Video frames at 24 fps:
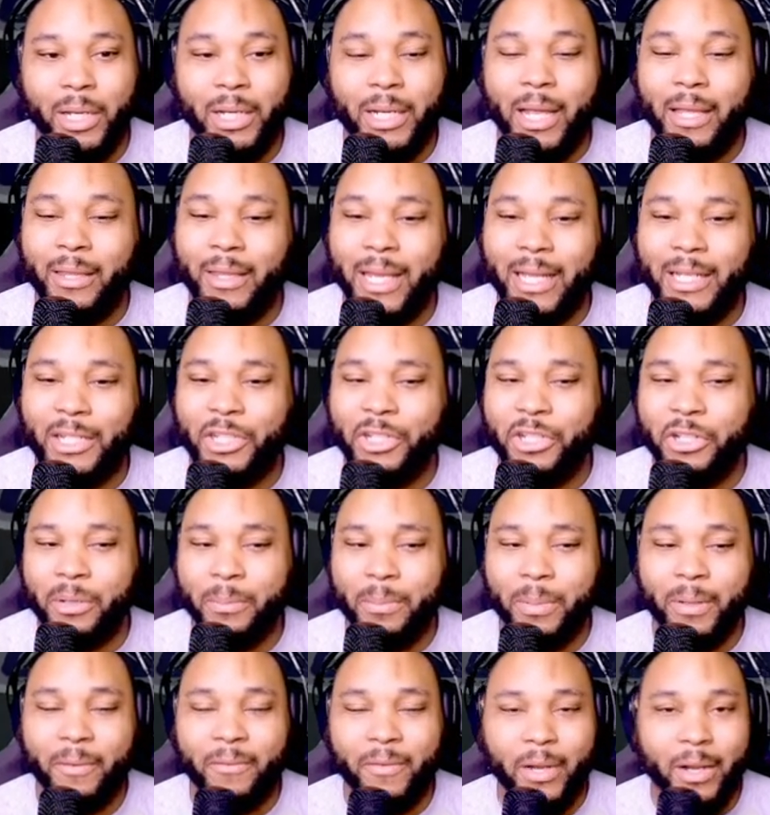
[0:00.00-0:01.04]
Now that should
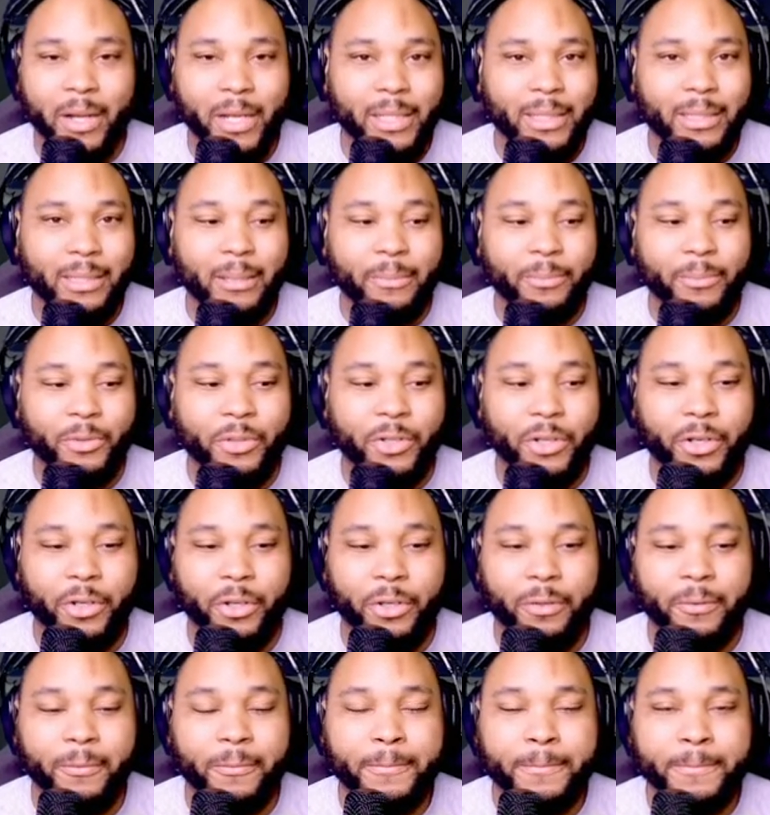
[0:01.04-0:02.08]
be very simple to
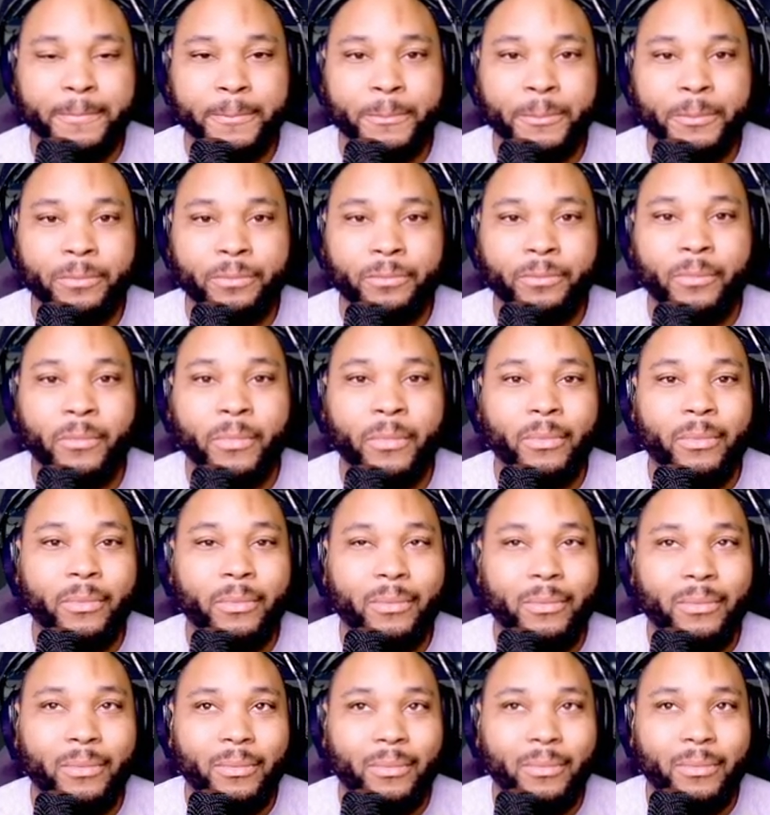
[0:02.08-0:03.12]
do.
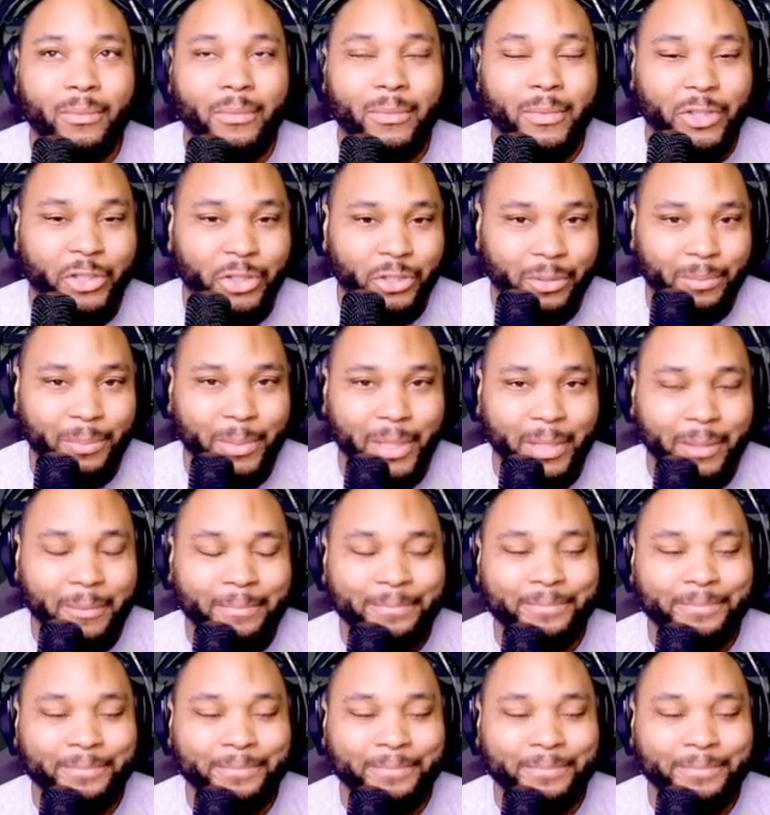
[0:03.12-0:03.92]
Should be.